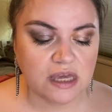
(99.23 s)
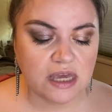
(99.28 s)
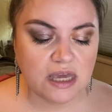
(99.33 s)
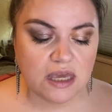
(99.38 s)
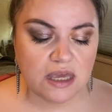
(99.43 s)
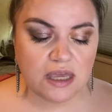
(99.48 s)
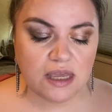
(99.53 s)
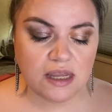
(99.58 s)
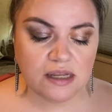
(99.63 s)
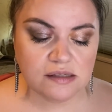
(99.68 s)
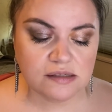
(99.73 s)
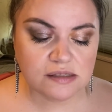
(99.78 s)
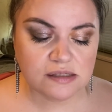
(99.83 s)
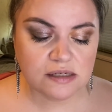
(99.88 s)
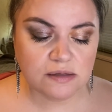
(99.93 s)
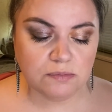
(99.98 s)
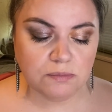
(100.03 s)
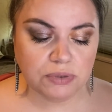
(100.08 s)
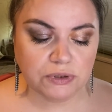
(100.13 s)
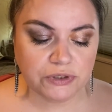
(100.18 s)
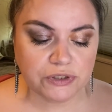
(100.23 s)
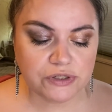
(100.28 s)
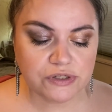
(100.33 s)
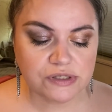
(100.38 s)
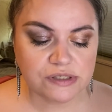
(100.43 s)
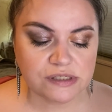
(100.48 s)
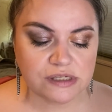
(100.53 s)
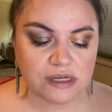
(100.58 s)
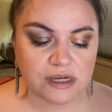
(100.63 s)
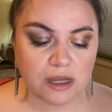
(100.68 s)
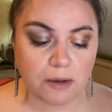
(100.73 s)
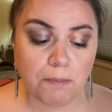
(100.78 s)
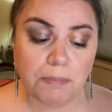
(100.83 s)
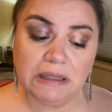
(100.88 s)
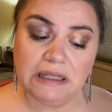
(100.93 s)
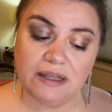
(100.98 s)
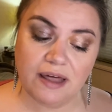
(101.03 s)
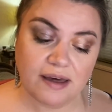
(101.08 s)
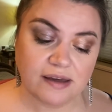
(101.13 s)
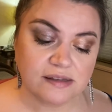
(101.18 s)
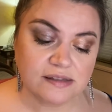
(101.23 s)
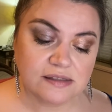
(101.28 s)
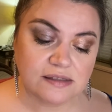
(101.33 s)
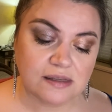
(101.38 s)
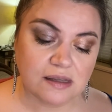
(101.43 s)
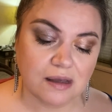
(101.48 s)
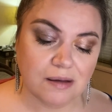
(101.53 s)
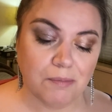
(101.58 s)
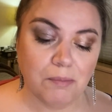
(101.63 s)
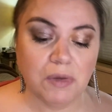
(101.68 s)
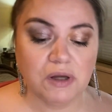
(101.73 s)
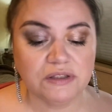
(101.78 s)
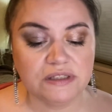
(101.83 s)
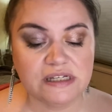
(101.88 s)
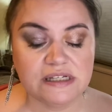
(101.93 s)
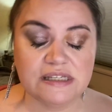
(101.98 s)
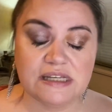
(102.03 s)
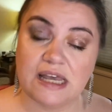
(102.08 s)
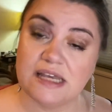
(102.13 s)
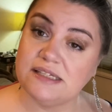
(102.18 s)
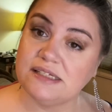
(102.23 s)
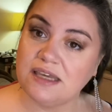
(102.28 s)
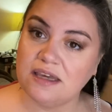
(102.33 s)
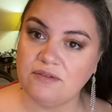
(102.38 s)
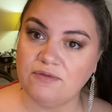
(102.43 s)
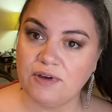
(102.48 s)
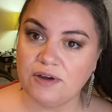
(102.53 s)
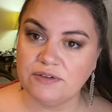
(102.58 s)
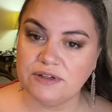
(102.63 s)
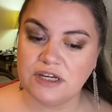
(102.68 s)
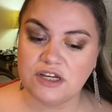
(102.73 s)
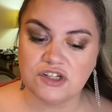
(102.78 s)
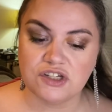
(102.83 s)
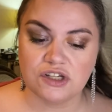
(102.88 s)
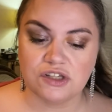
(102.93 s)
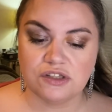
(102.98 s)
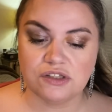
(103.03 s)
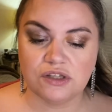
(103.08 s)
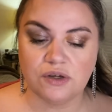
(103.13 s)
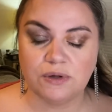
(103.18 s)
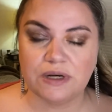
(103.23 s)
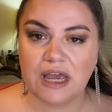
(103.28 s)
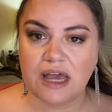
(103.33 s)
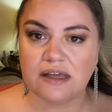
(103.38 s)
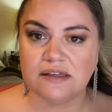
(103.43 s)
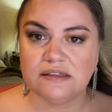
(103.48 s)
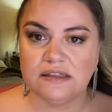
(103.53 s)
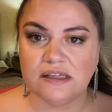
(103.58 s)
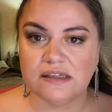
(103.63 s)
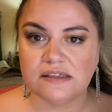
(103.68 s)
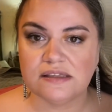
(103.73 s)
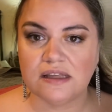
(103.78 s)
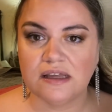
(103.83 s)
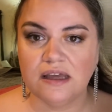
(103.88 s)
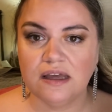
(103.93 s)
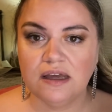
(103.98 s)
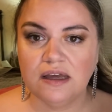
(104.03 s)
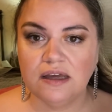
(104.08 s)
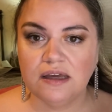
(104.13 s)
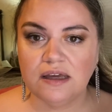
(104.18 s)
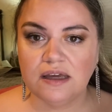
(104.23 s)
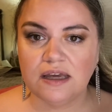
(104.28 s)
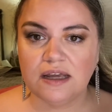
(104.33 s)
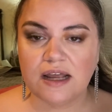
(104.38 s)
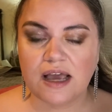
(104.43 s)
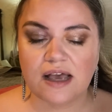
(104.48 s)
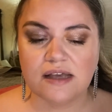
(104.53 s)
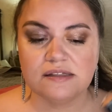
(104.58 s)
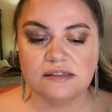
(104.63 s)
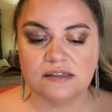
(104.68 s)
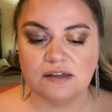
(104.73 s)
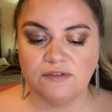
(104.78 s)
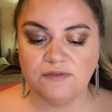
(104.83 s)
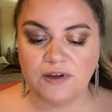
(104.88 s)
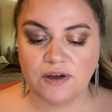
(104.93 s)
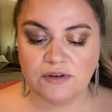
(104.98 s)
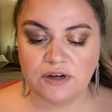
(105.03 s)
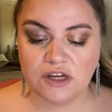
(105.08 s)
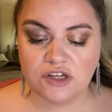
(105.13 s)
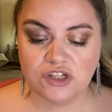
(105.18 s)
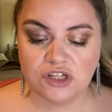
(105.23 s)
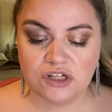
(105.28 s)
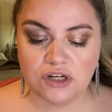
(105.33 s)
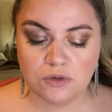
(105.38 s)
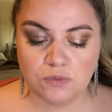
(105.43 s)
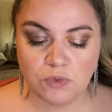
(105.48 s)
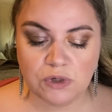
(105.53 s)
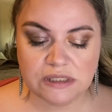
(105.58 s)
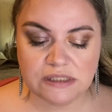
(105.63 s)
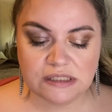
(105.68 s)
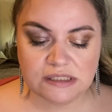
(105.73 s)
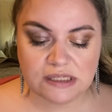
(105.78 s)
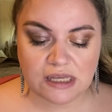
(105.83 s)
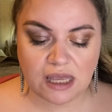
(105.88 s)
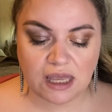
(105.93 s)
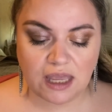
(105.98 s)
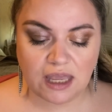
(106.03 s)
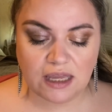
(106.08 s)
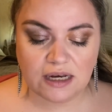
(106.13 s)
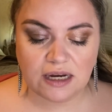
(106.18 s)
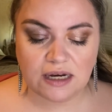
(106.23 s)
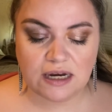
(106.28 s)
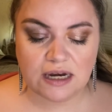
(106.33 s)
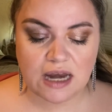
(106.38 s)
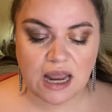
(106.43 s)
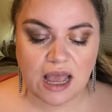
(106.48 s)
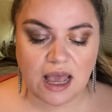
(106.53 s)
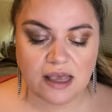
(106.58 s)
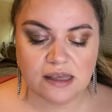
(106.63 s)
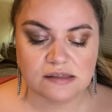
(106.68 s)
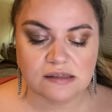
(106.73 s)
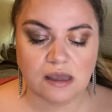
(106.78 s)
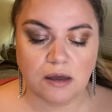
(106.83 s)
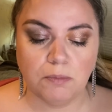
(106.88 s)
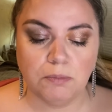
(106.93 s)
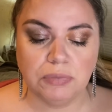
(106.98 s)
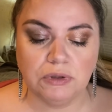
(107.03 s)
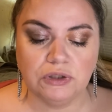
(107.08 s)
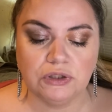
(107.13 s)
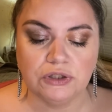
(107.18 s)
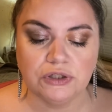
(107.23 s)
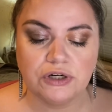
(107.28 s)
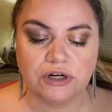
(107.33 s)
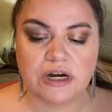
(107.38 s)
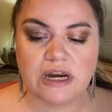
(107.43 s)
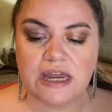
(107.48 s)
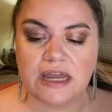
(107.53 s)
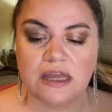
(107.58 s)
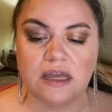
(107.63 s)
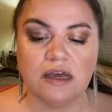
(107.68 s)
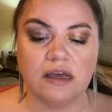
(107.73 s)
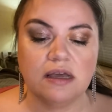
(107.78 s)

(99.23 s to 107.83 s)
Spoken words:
Instant Blur Stick Plus Multitasking Foundation. So it has the foundation on one side and it has a blurring